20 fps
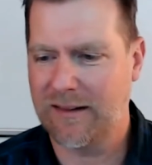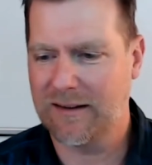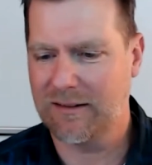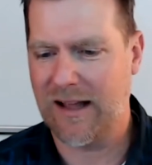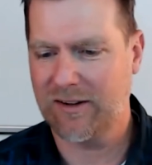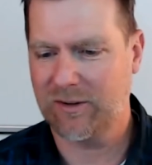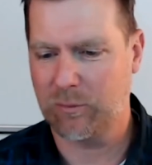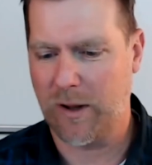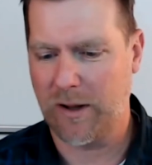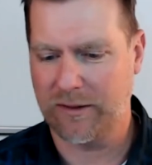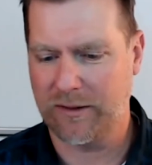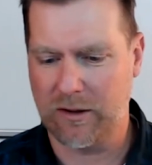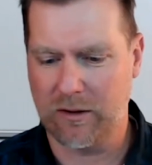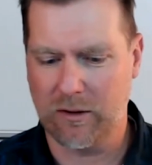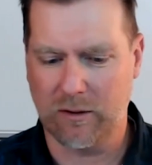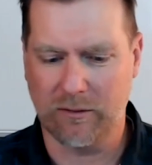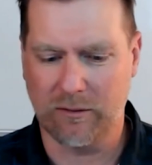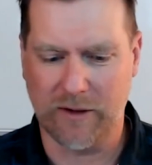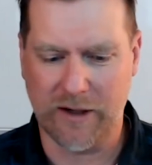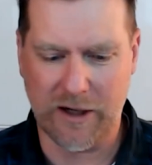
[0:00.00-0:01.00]
I think, last
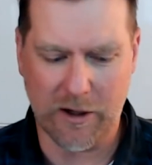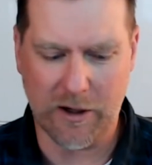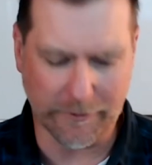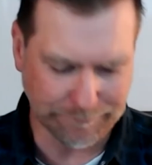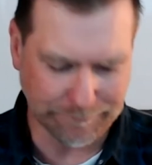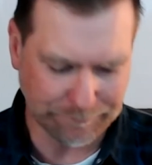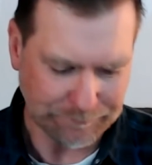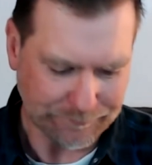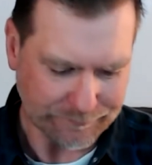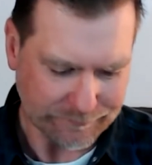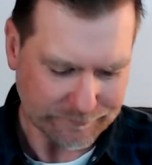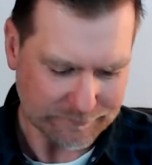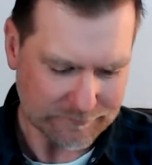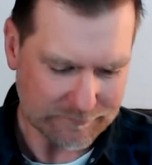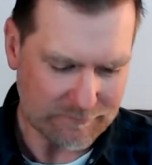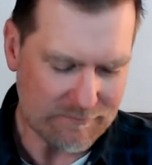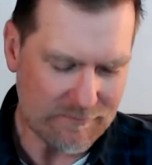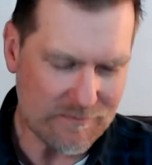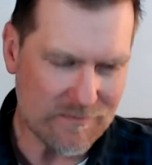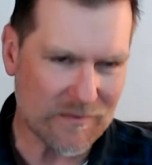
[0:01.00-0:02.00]
month, year over year.
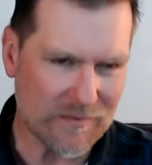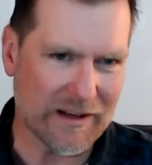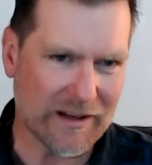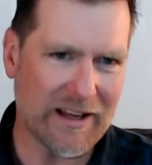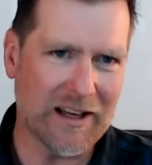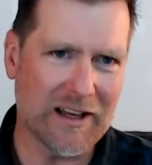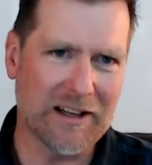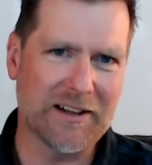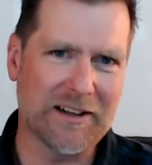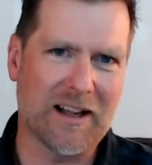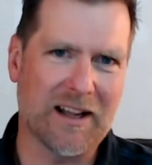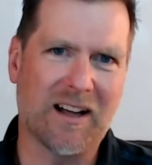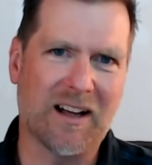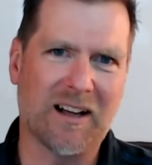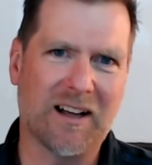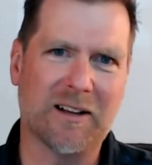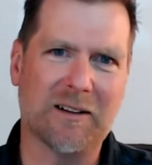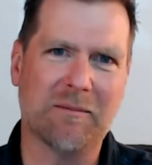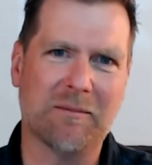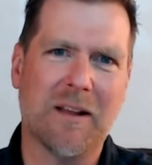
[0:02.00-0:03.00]
And
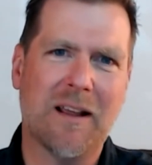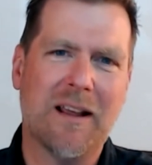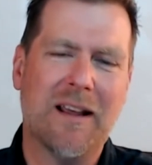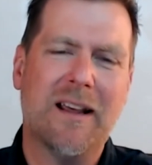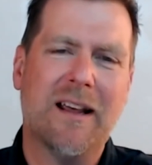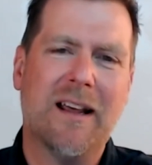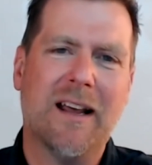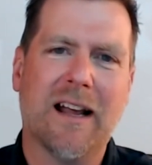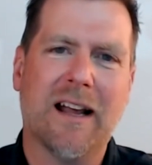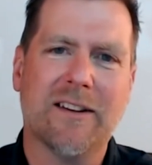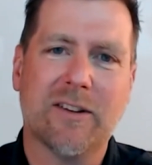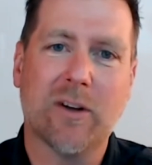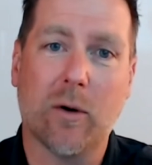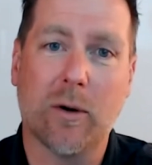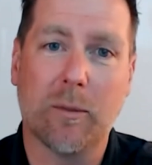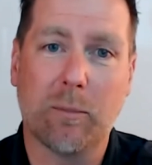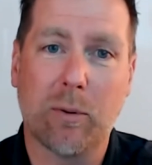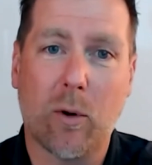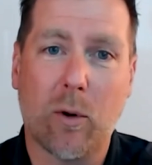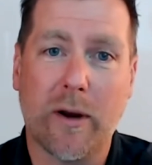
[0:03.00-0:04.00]

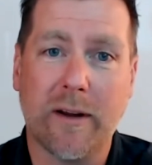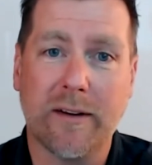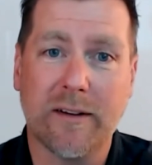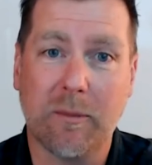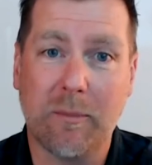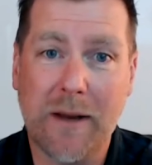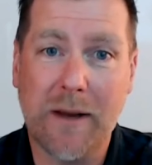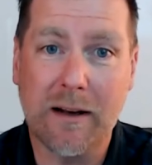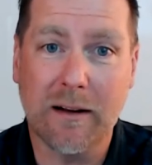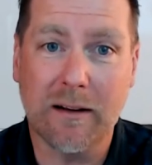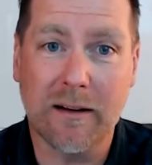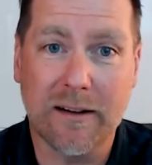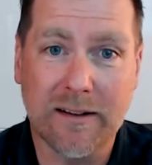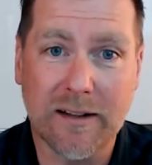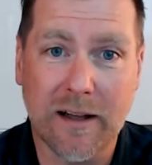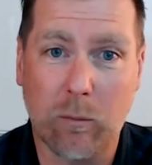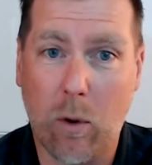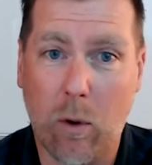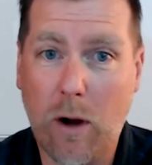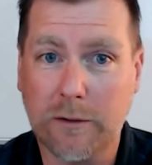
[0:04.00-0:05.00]
so employees immediately
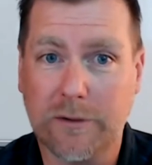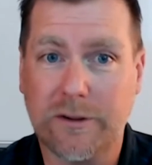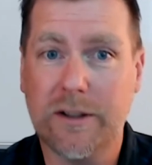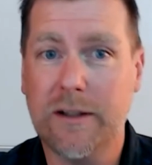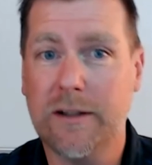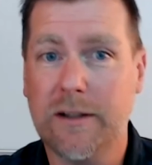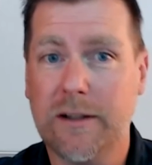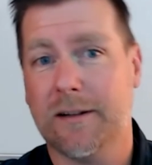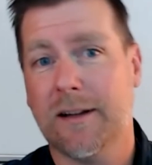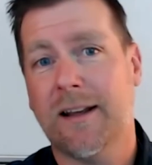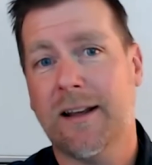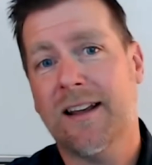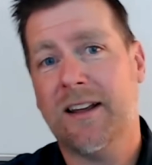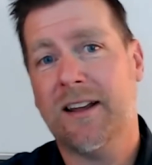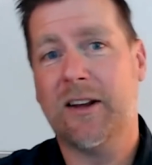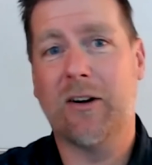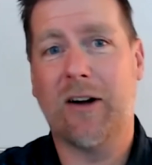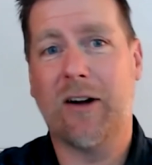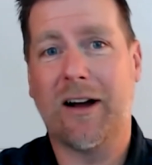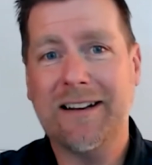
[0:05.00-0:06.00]
said, "Well, geez,
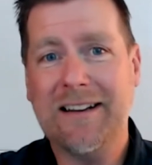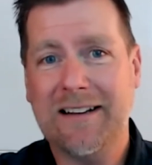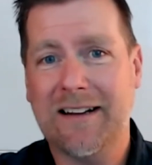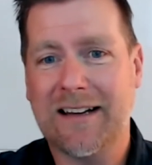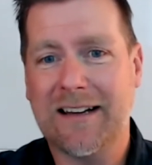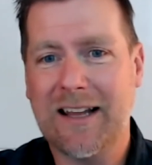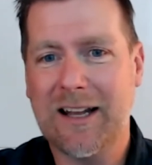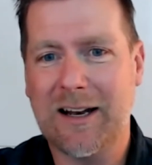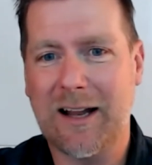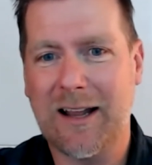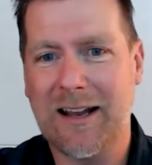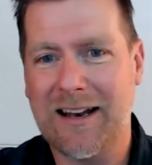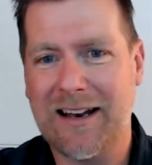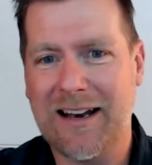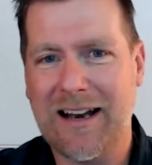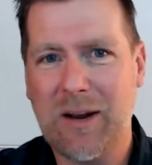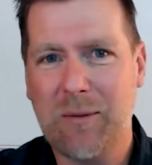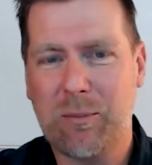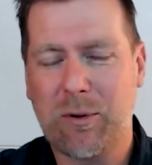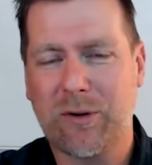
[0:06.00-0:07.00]
I need to get
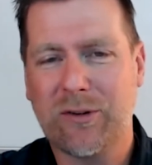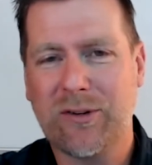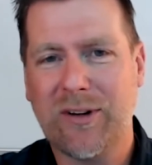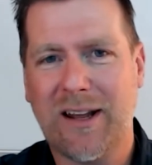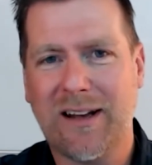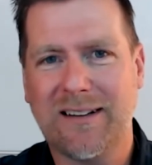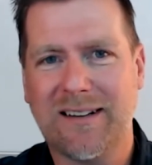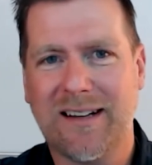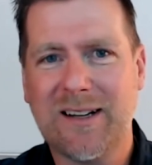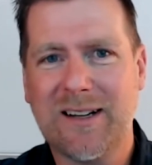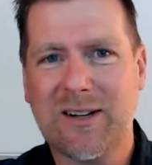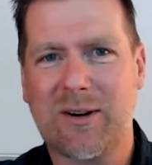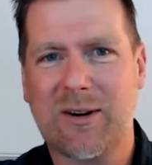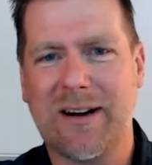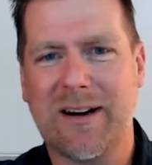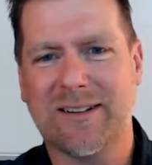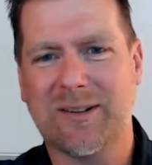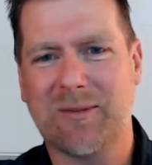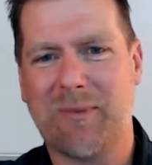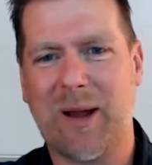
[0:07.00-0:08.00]
an 8%
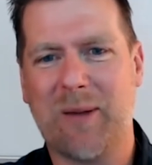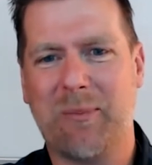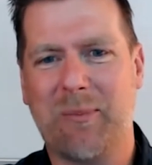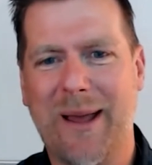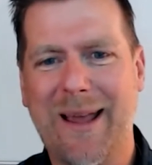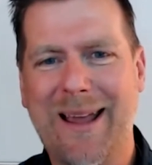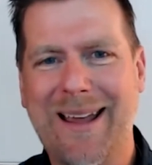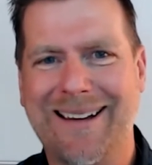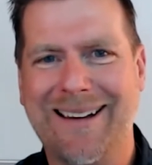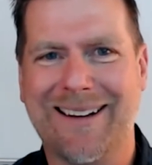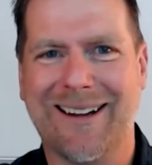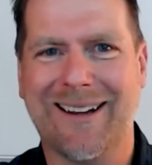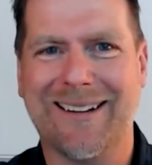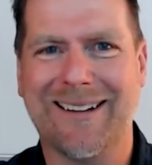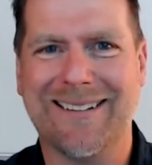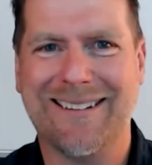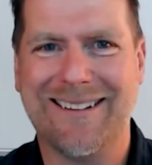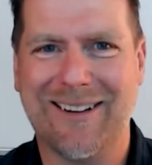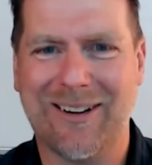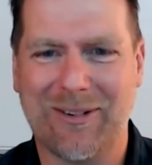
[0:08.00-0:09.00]
increase in my pay
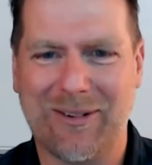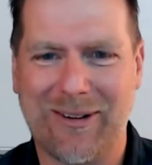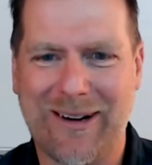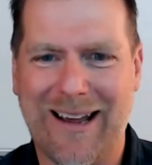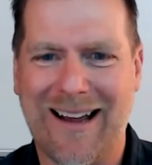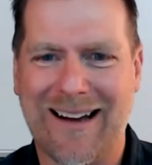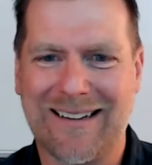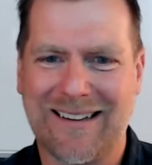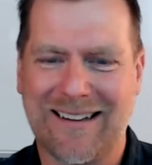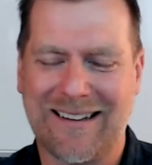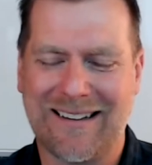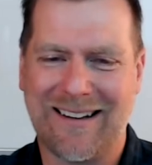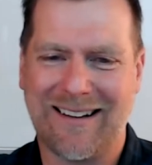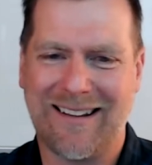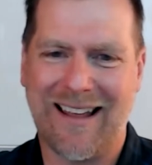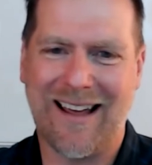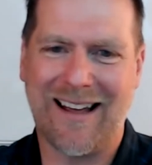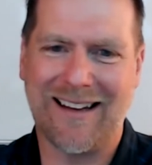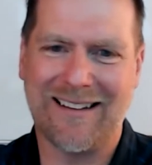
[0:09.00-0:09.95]
to react to